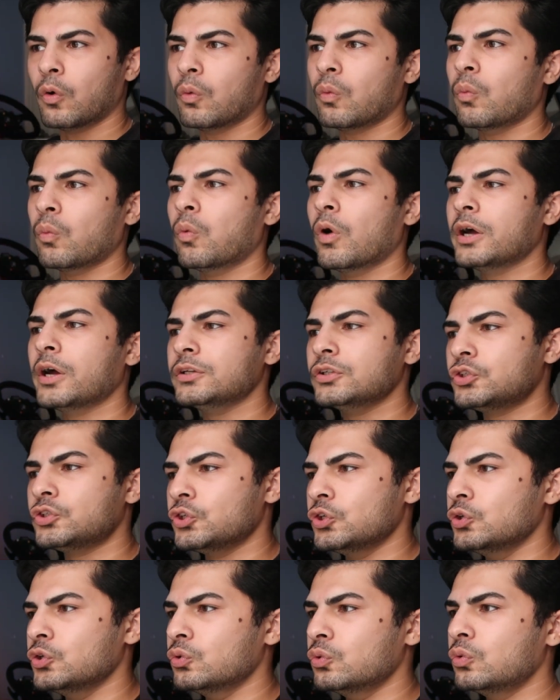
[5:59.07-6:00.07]
What
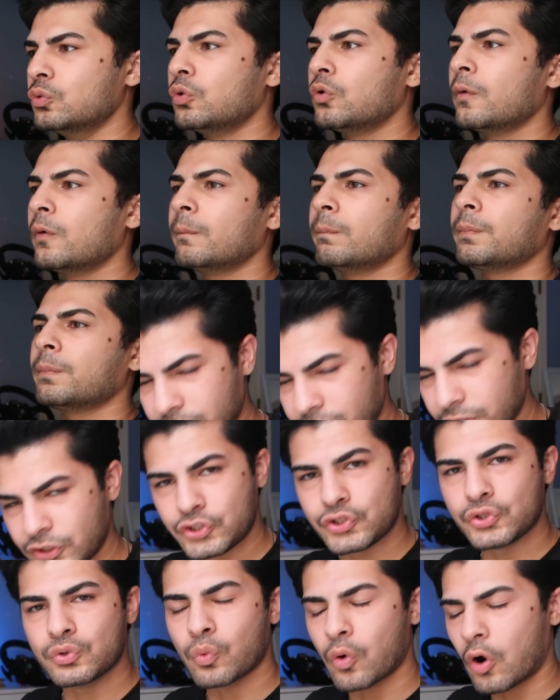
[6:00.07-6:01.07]
do you
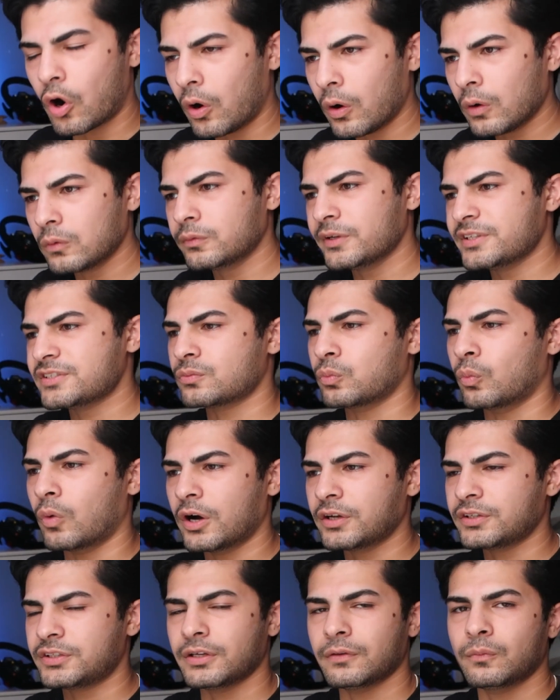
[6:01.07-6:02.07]
always
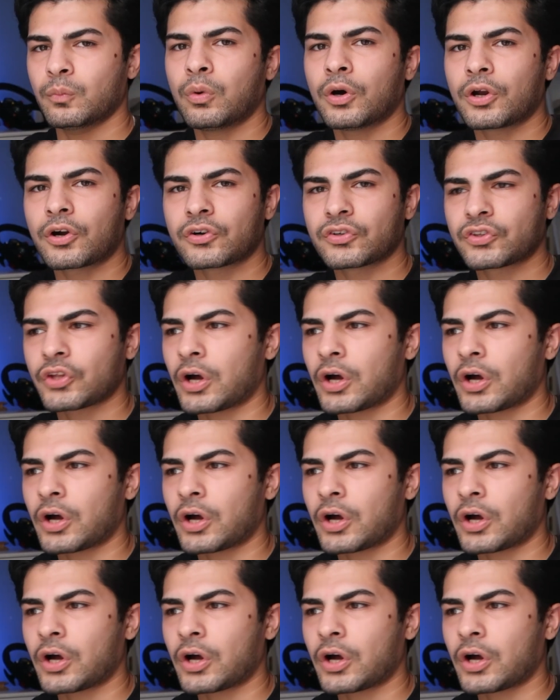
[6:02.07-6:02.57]
wanted? What are